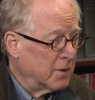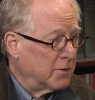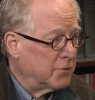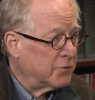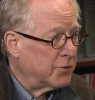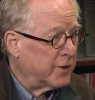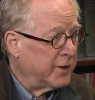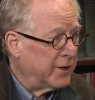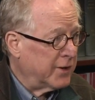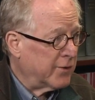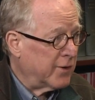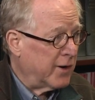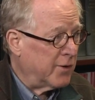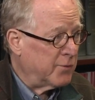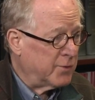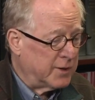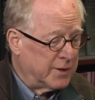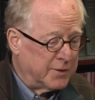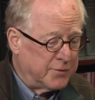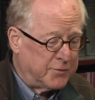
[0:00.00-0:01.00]
So here I
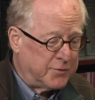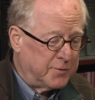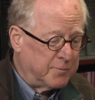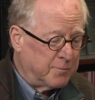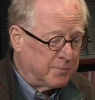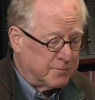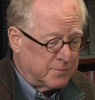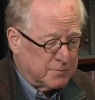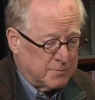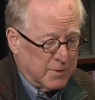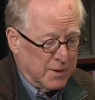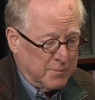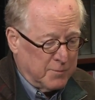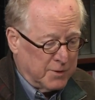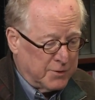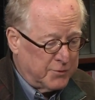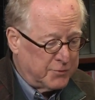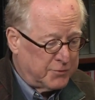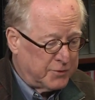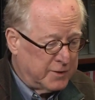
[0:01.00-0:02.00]
was in my
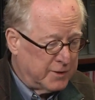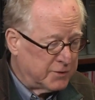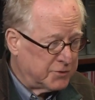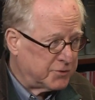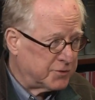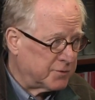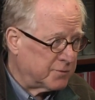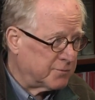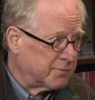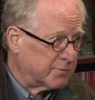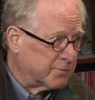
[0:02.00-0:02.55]
mother's kitchen